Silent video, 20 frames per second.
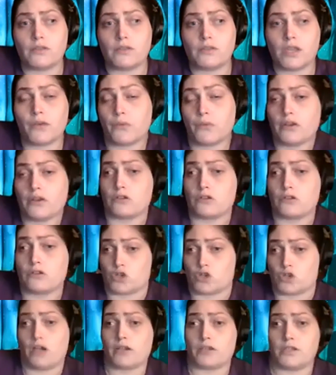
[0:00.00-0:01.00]
They were in their
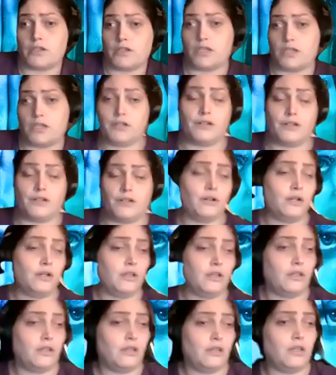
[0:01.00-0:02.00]
jogging gear.
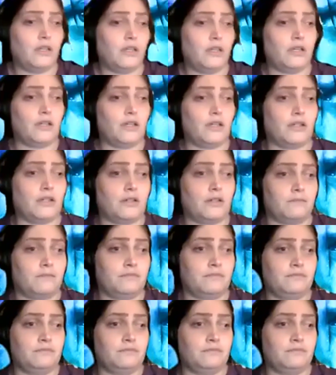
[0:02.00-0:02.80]
Um,